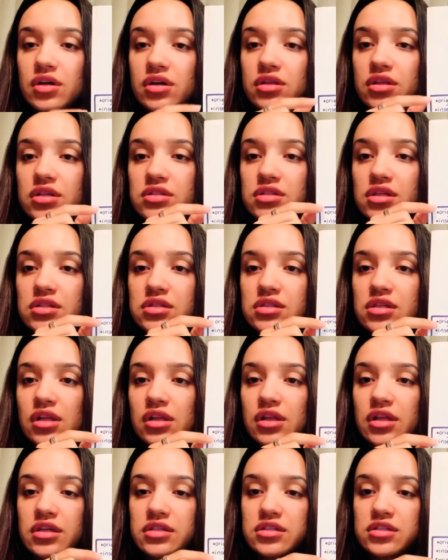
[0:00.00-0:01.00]
This is the
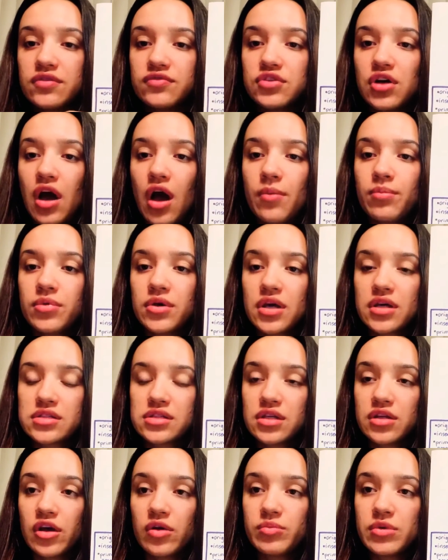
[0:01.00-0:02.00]
list of topics
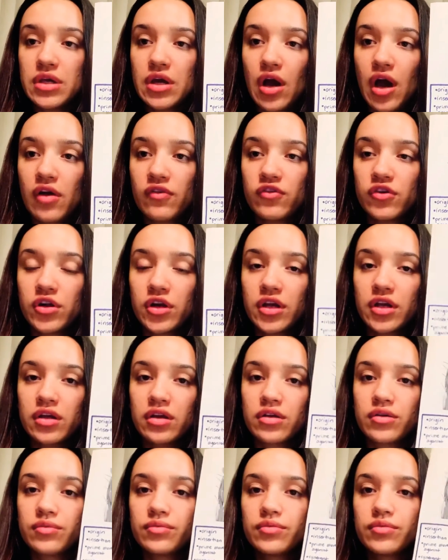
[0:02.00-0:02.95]
that I'll be covering,